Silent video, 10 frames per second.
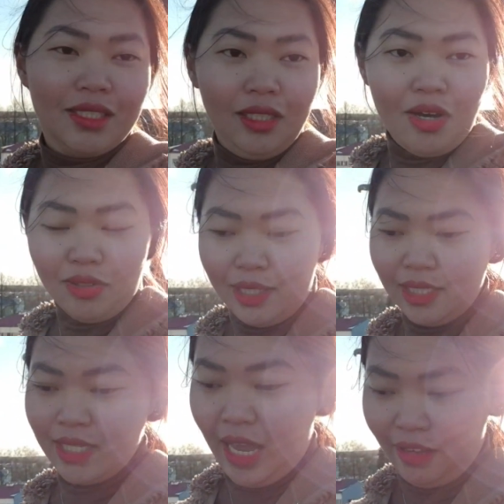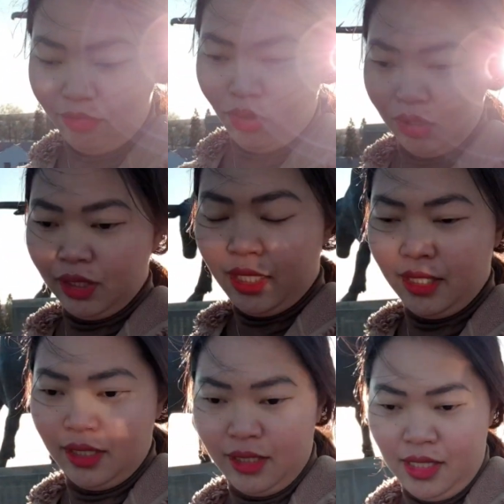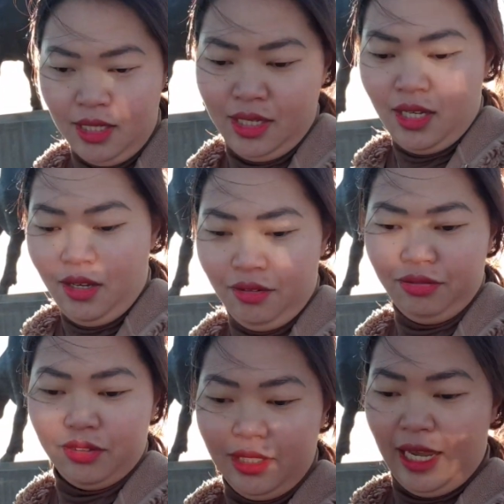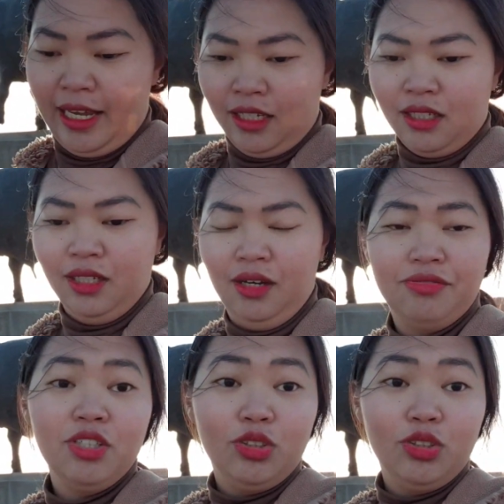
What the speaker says: longest I've walked for like a few